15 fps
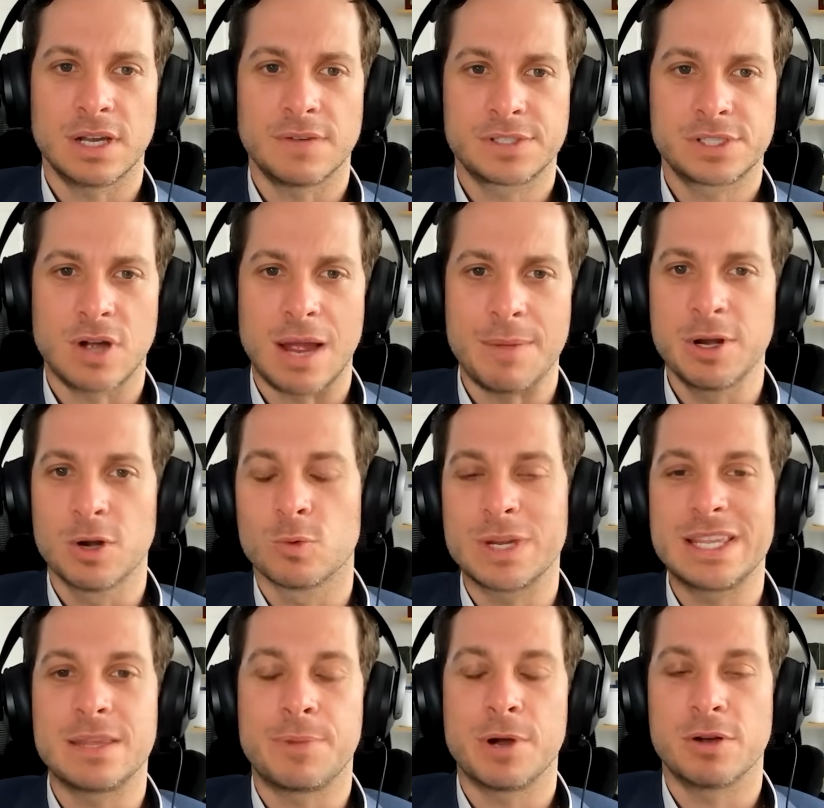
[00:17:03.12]
So I'm going to
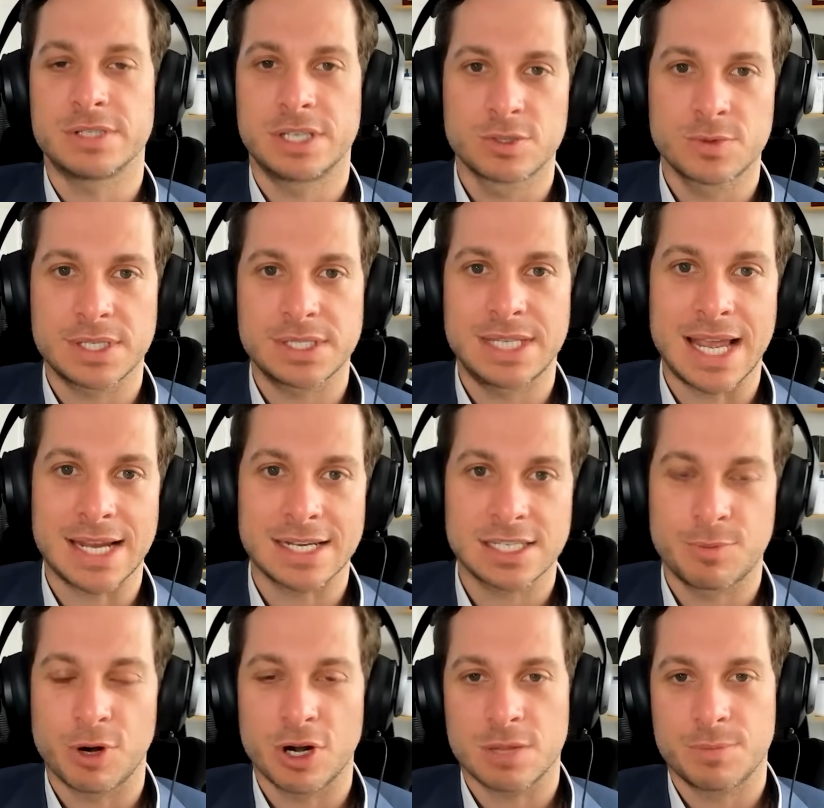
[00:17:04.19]
read the post. Here's what the text
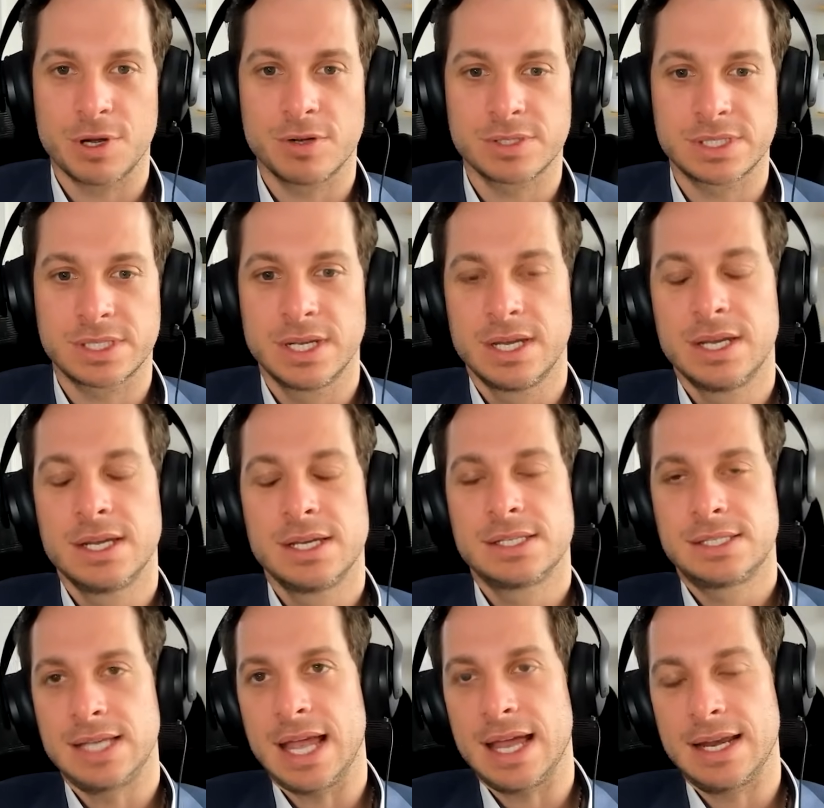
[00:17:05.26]
part of the post
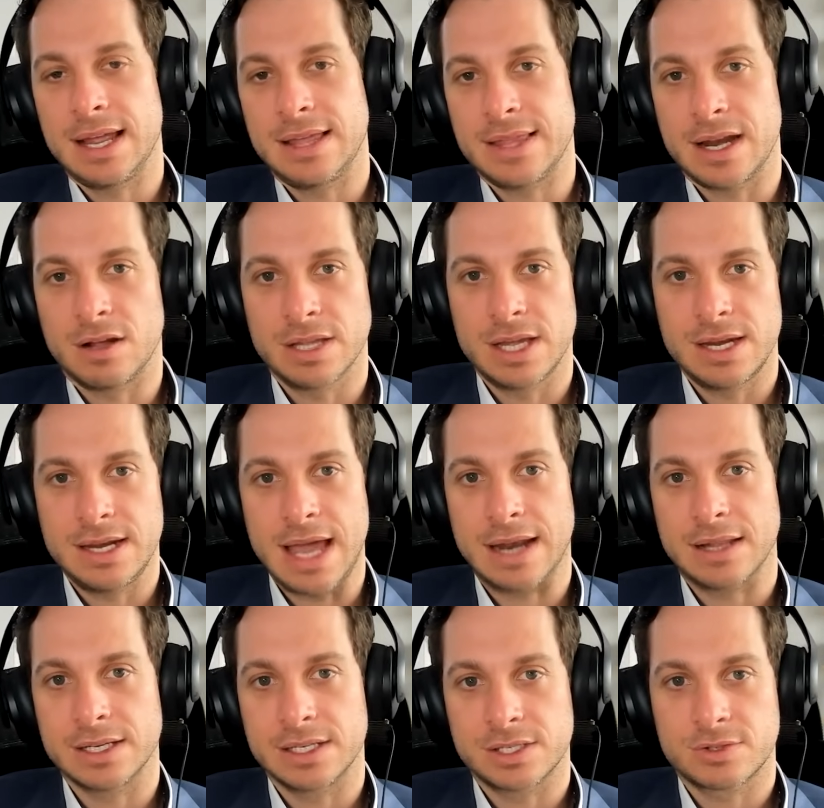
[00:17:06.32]
said, and then I'll let
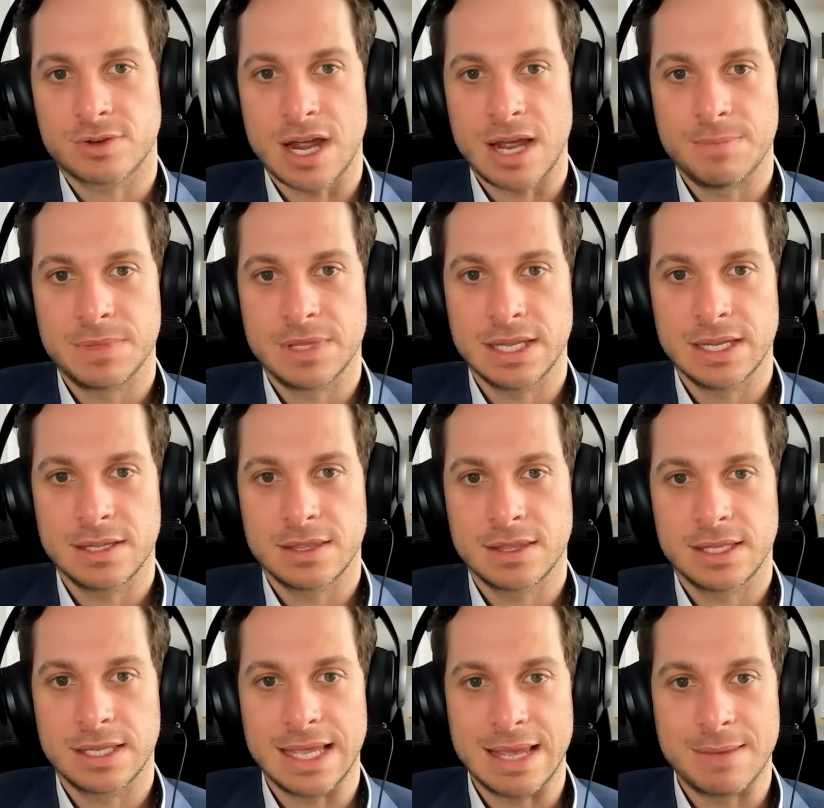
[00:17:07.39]
Natalie describe the
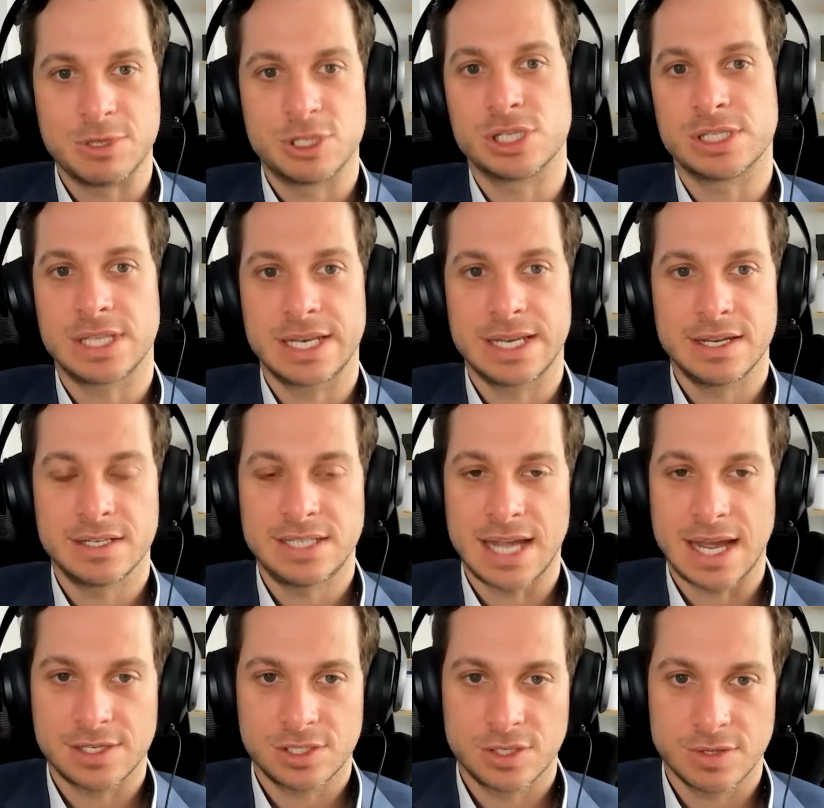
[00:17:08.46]
images that he
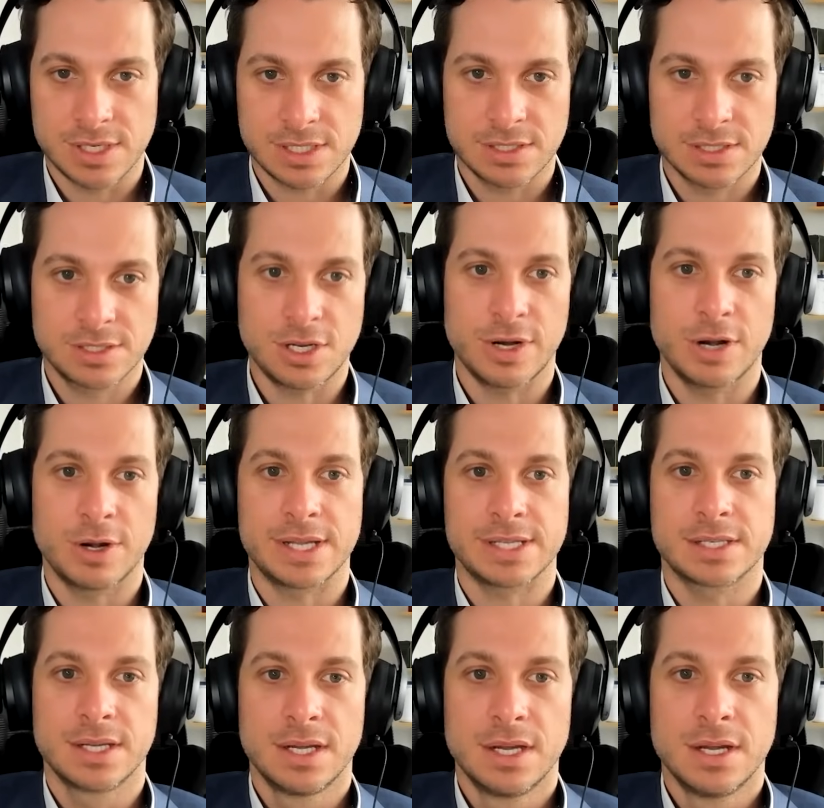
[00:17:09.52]
attached to this. So here it
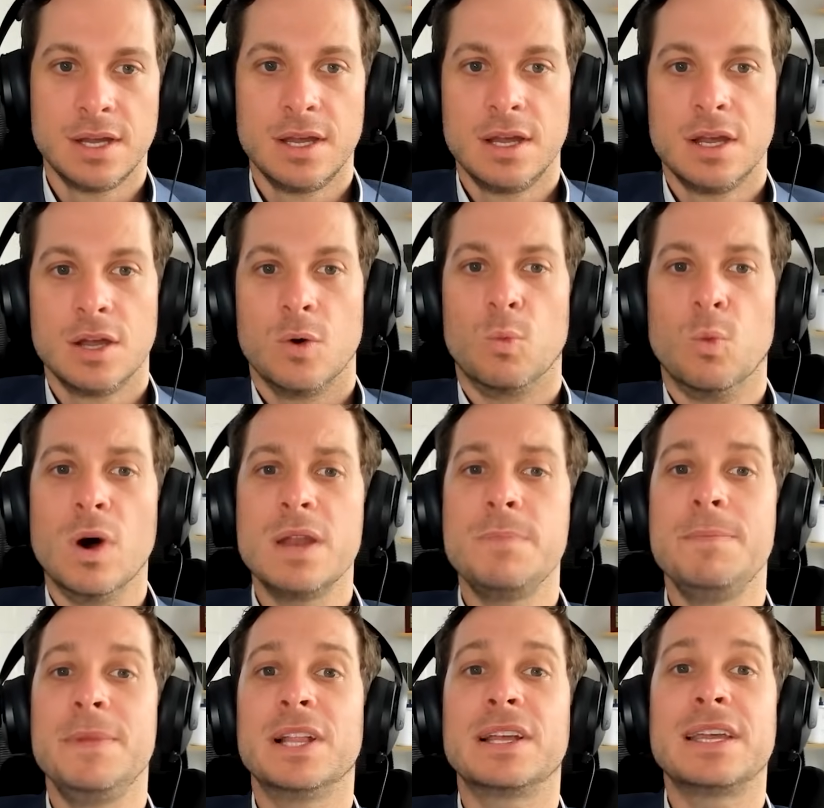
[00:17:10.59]
is.
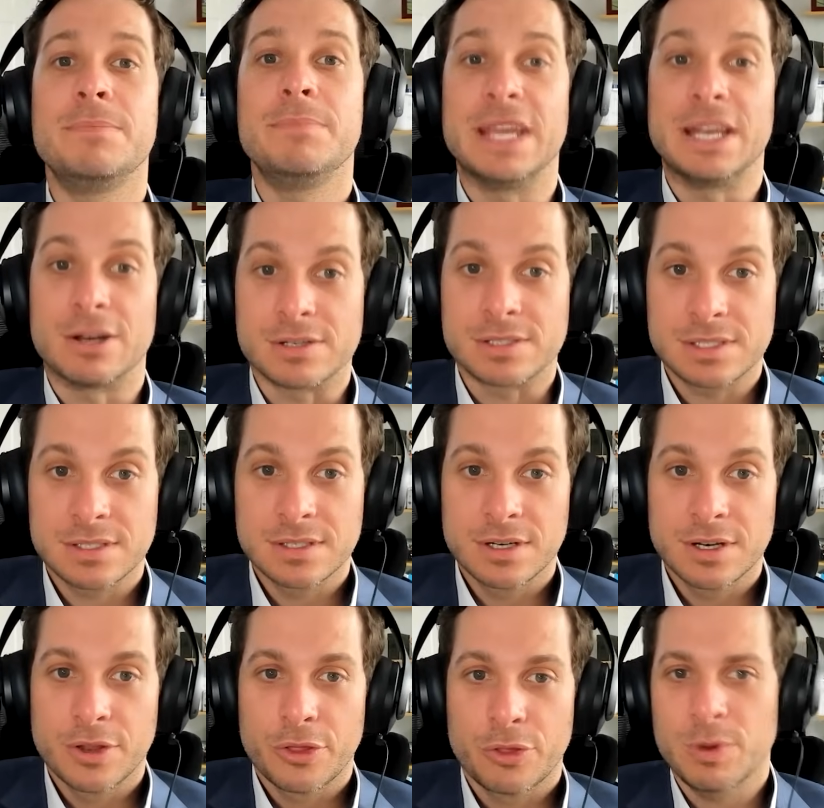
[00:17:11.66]
1 million meters,
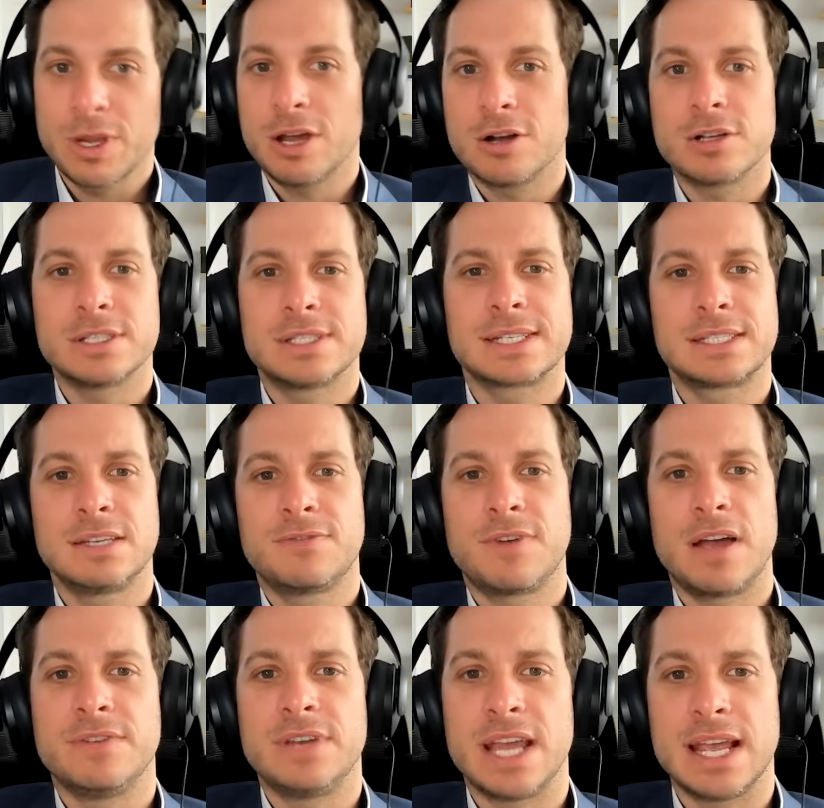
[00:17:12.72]

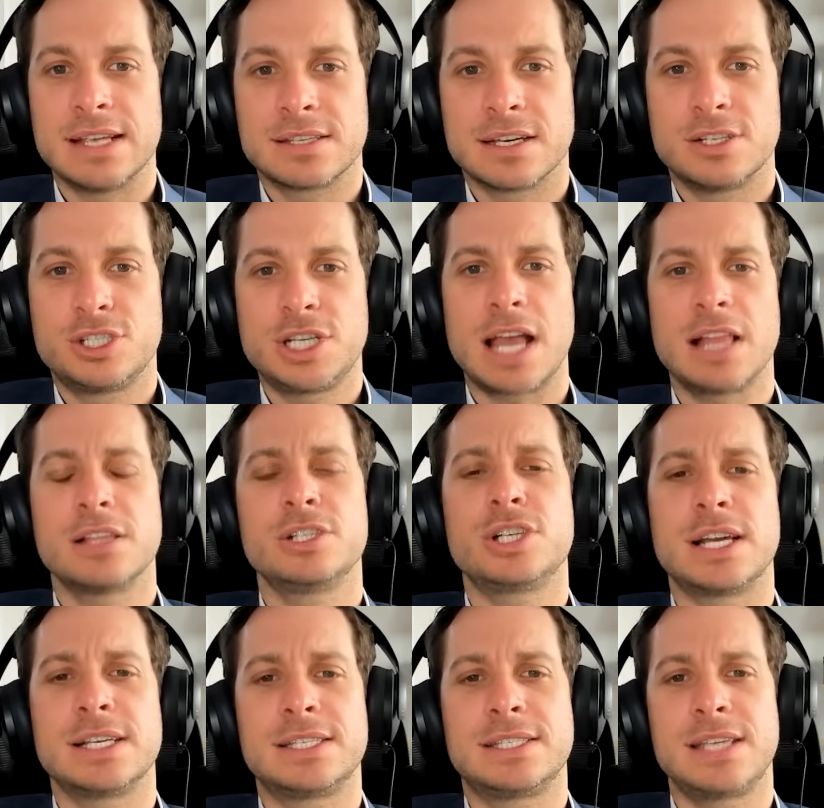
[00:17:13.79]
365 days, a challenge
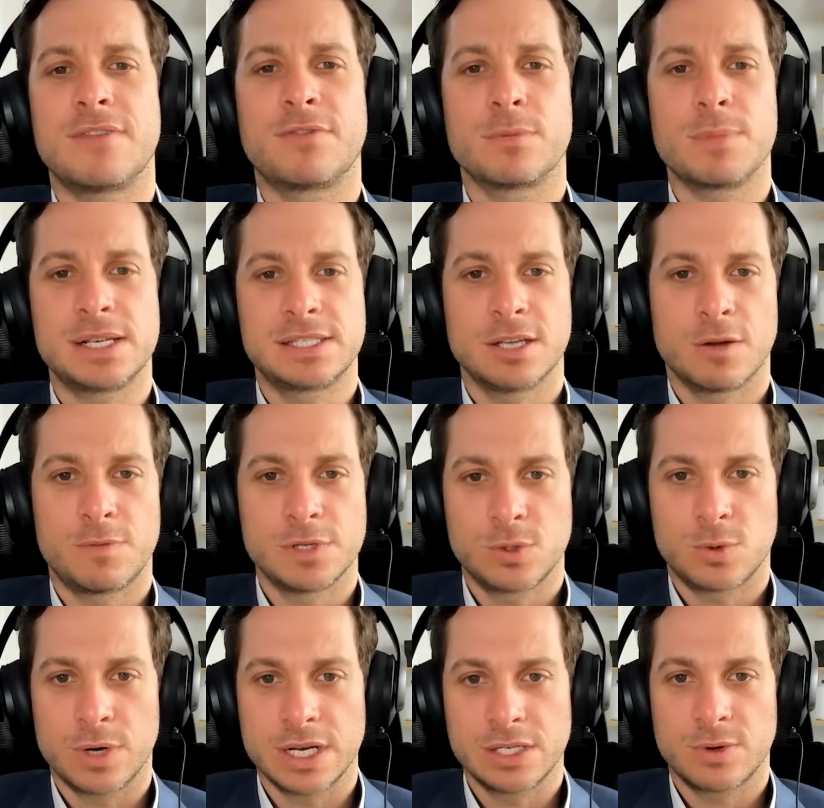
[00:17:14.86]
I set for myself in
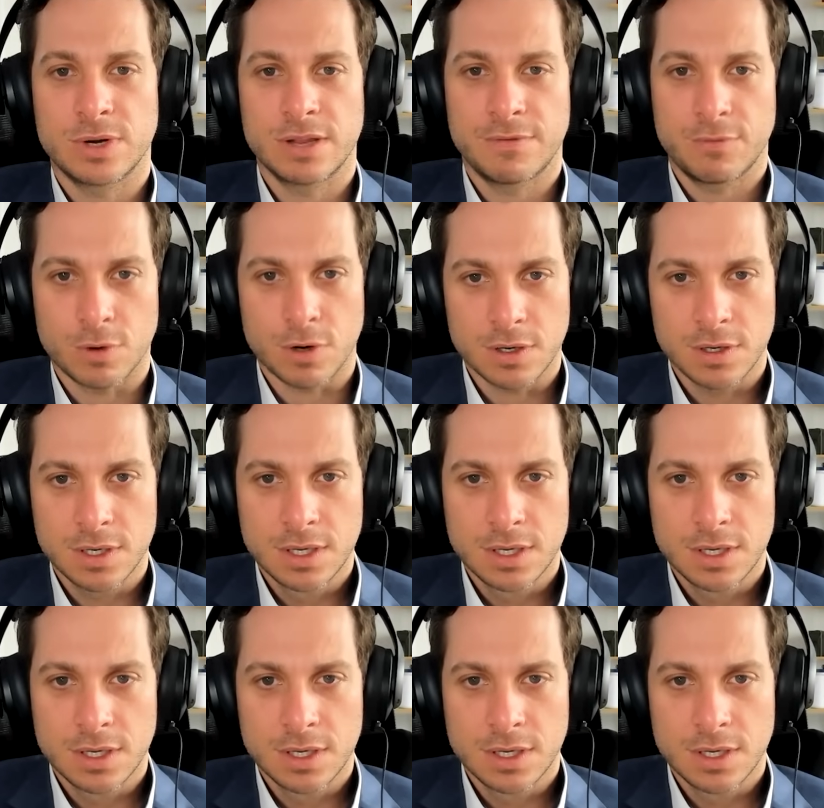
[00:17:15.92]
2024.